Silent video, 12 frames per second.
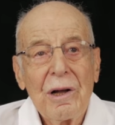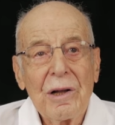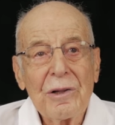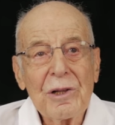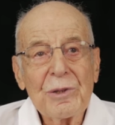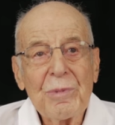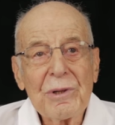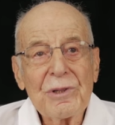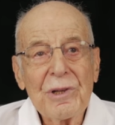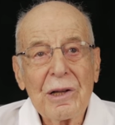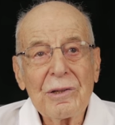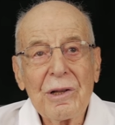and it's been
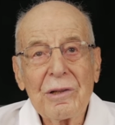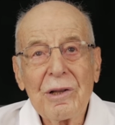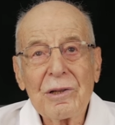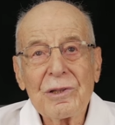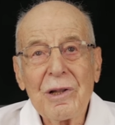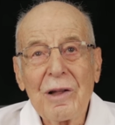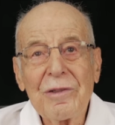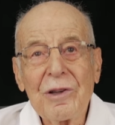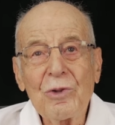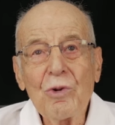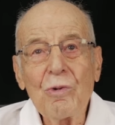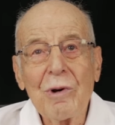said that there's
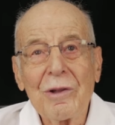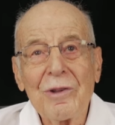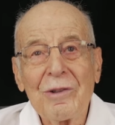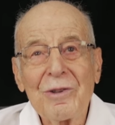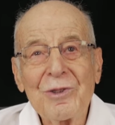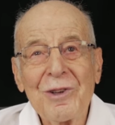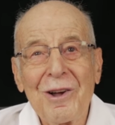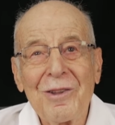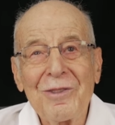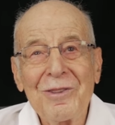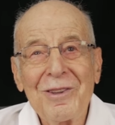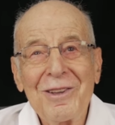nothing new under the
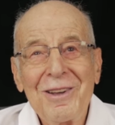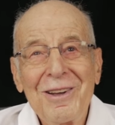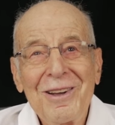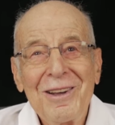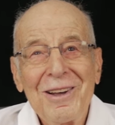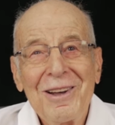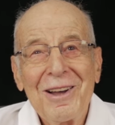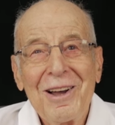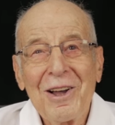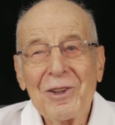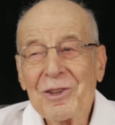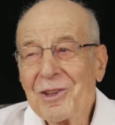sun.
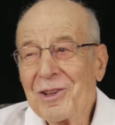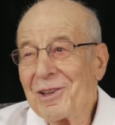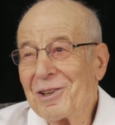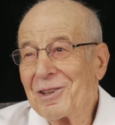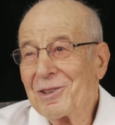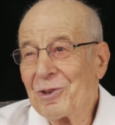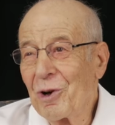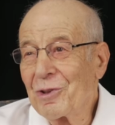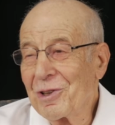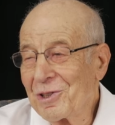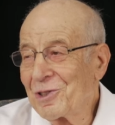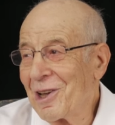And to
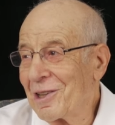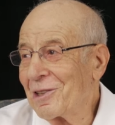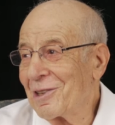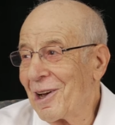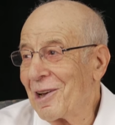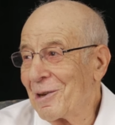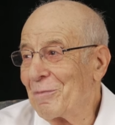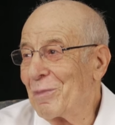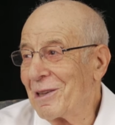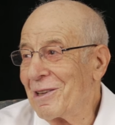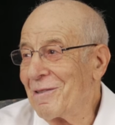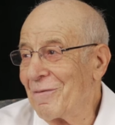an extent, I
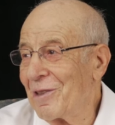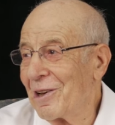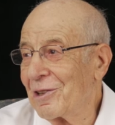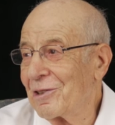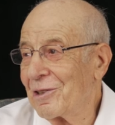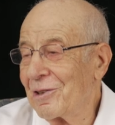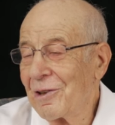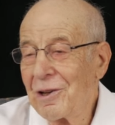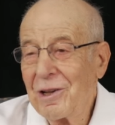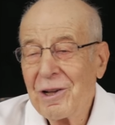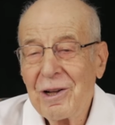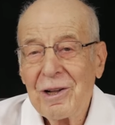believe that.
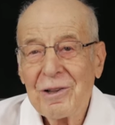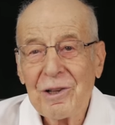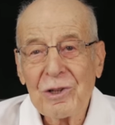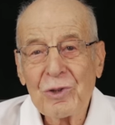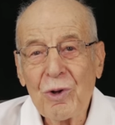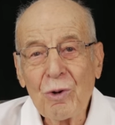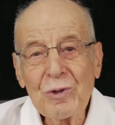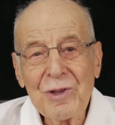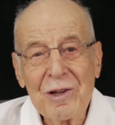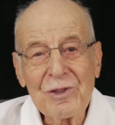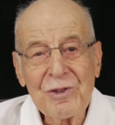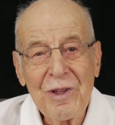There's no
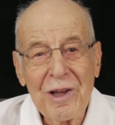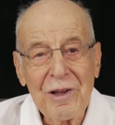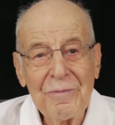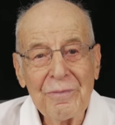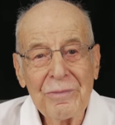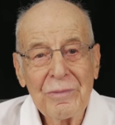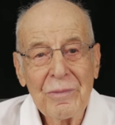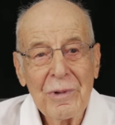such thing